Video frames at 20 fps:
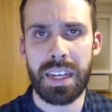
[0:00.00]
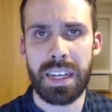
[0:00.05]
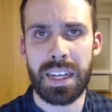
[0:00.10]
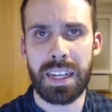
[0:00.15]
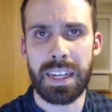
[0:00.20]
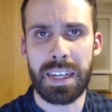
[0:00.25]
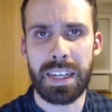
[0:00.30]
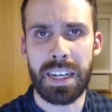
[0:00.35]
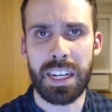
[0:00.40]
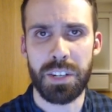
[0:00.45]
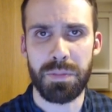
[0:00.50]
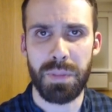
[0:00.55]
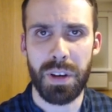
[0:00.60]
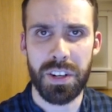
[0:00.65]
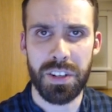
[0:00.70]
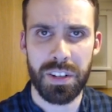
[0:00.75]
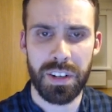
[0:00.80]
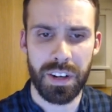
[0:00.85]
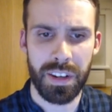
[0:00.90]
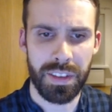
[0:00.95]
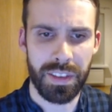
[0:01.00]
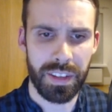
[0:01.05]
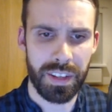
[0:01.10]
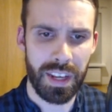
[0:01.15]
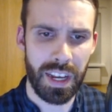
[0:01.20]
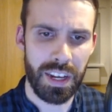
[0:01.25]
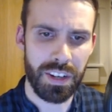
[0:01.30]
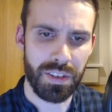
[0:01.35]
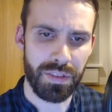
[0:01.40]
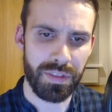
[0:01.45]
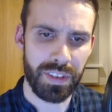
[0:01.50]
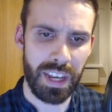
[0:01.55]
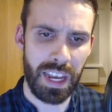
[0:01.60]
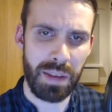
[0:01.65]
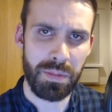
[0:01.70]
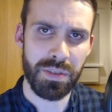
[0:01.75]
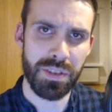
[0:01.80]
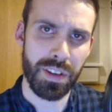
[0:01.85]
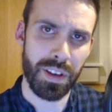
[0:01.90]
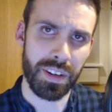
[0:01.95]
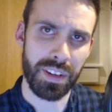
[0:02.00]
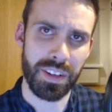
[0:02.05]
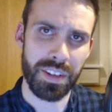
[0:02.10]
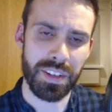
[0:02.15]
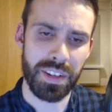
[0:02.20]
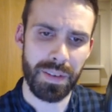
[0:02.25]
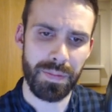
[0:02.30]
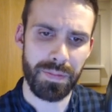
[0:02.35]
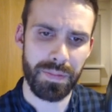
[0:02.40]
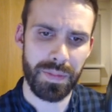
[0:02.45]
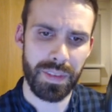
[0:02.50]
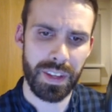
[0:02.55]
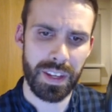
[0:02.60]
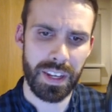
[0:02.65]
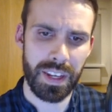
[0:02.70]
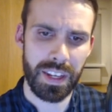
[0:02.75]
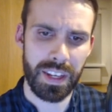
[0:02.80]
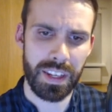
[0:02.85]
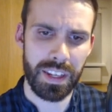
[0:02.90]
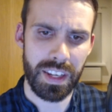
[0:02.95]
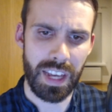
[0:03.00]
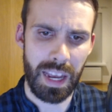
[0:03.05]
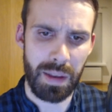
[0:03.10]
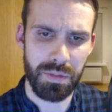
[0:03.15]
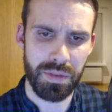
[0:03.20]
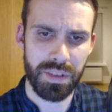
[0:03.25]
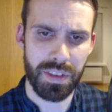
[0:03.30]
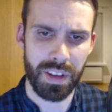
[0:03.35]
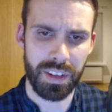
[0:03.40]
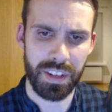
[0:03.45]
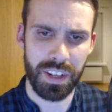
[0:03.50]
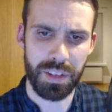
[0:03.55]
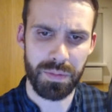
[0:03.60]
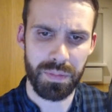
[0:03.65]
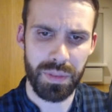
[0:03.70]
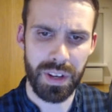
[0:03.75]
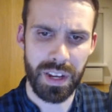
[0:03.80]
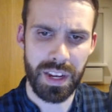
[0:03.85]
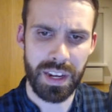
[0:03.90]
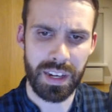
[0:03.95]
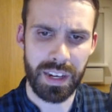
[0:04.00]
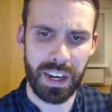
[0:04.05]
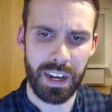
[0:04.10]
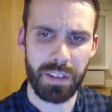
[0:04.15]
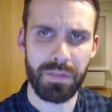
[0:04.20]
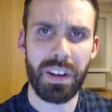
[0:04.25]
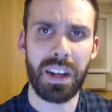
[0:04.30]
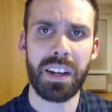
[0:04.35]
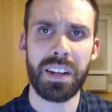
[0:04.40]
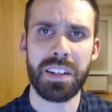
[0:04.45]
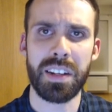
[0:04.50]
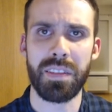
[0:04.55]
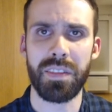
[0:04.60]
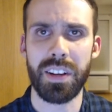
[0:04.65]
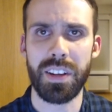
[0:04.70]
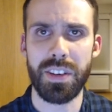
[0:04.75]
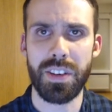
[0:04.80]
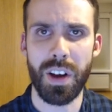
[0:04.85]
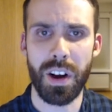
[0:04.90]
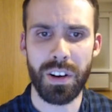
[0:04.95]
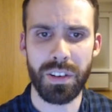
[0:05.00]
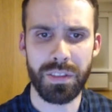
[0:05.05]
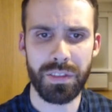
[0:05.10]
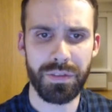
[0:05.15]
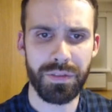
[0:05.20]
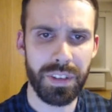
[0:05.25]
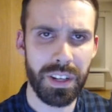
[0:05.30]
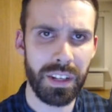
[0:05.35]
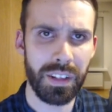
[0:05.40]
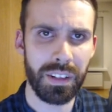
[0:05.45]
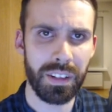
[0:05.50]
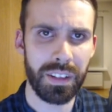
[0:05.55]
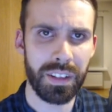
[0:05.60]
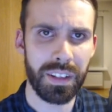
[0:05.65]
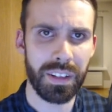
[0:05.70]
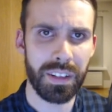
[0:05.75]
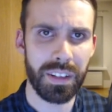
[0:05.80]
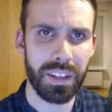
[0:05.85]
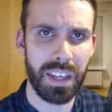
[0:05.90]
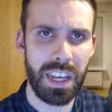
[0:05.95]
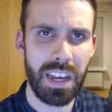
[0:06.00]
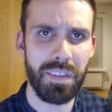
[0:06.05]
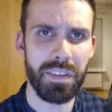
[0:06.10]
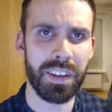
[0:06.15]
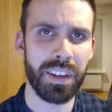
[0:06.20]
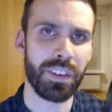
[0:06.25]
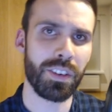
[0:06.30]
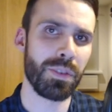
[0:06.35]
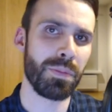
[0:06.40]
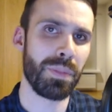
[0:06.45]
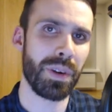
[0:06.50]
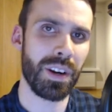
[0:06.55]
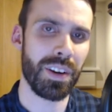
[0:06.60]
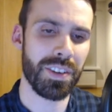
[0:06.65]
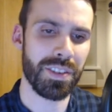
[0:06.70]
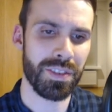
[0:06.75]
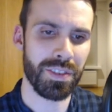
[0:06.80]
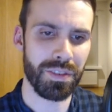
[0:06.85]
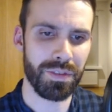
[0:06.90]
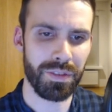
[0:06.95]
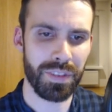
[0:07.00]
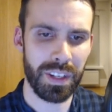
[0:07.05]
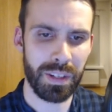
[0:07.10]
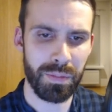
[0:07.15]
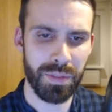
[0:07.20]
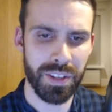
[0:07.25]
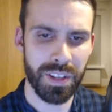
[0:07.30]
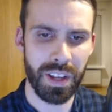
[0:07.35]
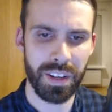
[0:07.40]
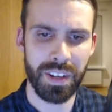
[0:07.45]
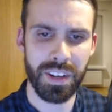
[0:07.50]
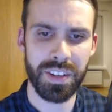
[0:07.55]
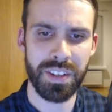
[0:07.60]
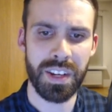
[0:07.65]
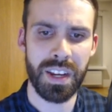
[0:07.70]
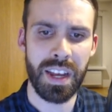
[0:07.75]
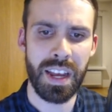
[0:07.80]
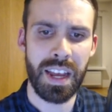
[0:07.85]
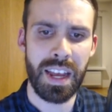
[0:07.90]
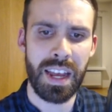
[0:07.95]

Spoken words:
especially in the case of game studies. Game studies being a relatively young field, even in comparison to film studies,